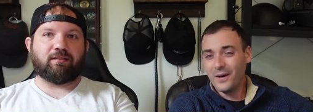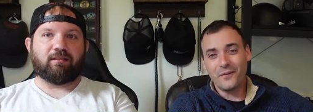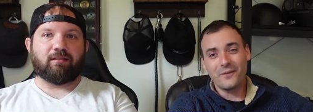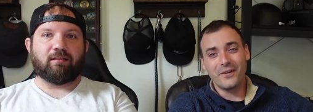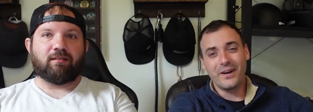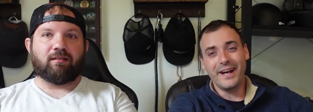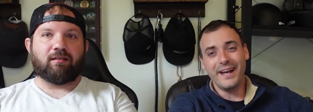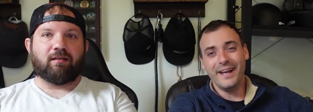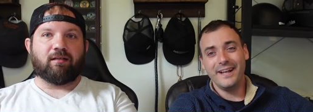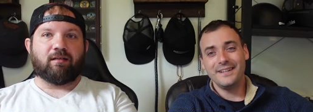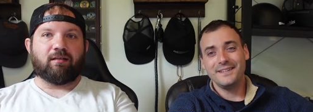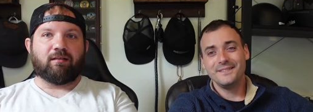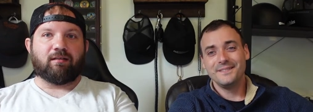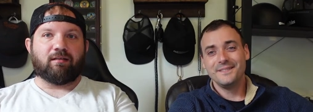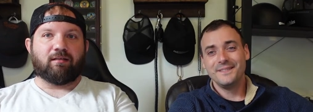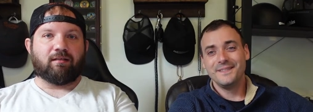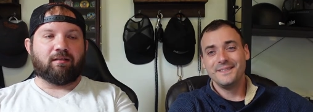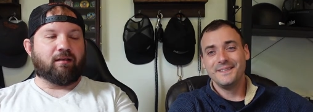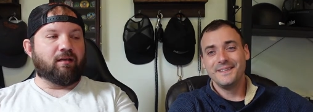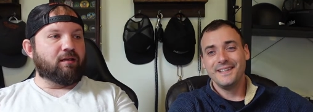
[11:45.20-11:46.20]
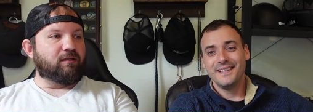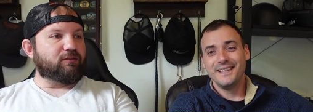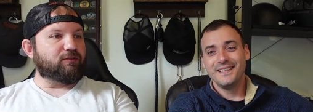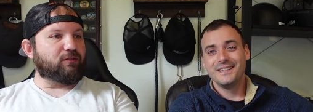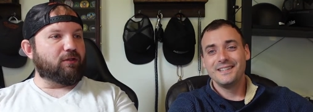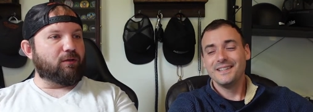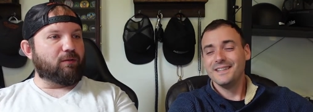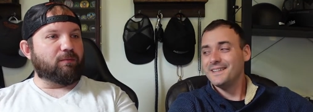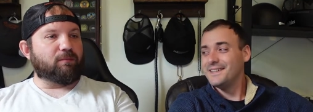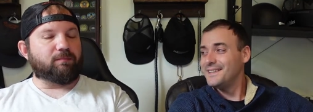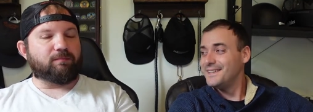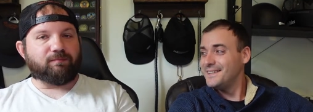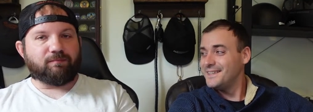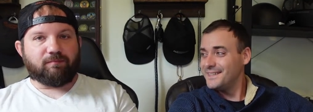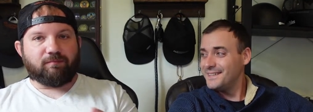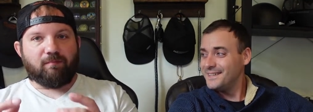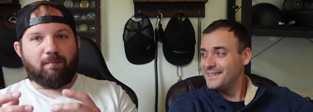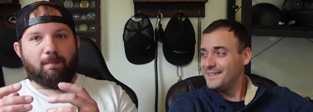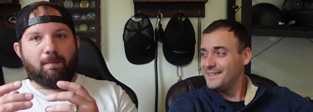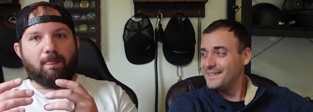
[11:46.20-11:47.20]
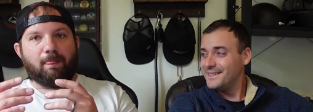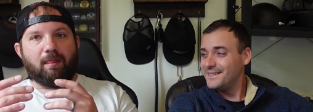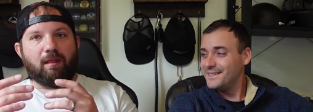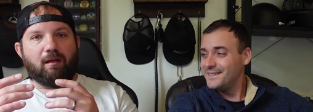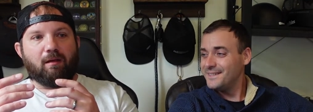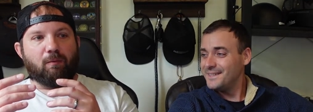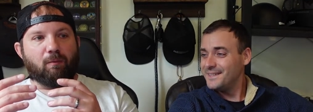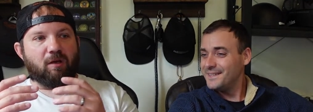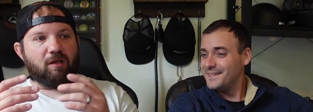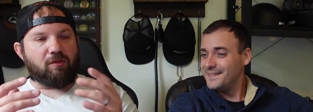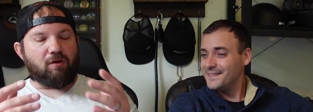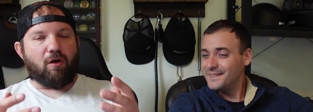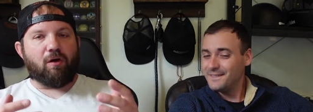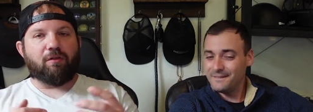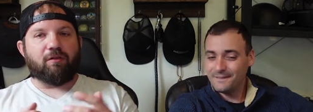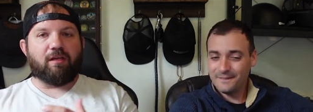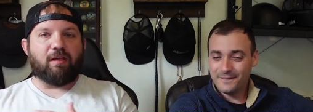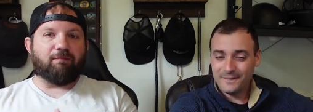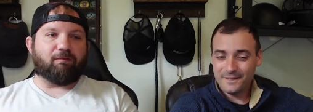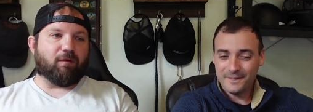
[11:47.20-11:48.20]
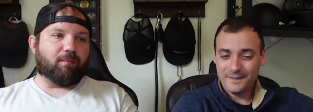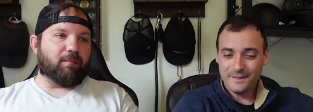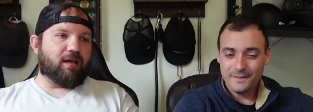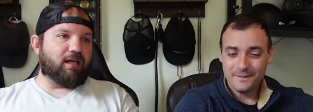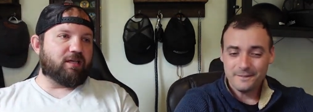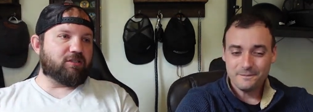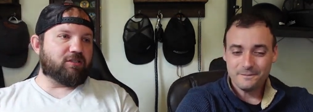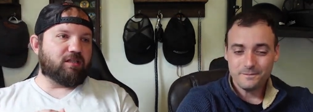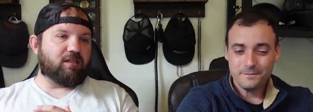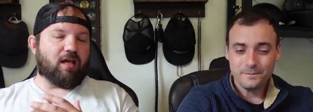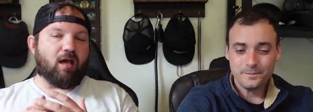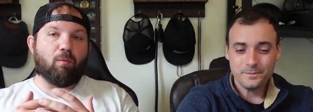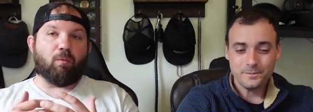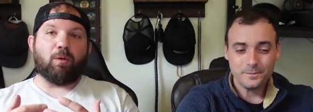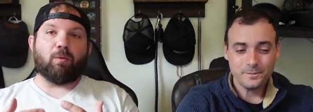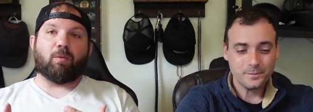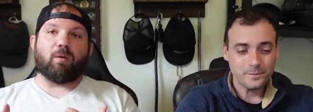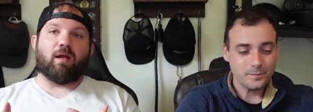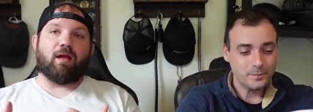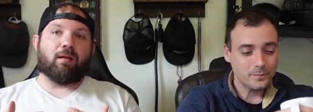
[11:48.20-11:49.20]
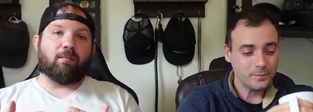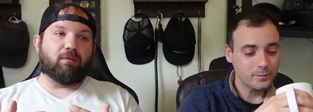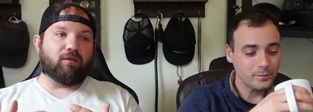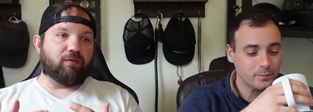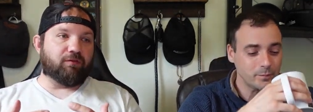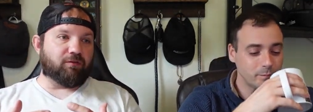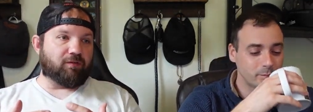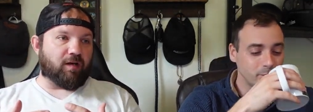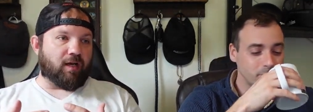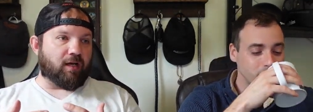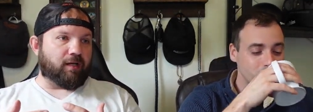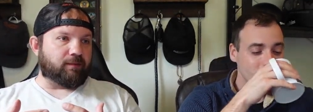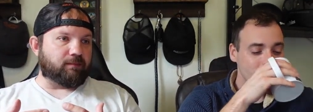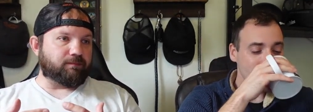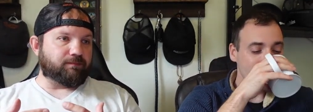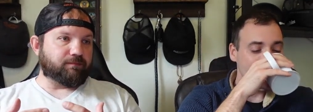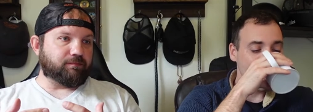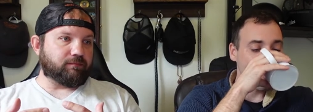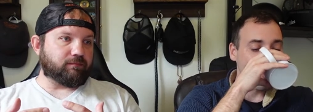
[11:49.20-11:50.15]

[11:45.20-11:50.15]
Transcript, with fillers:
Speaker 1: All right. So, with all the information that we were able to find,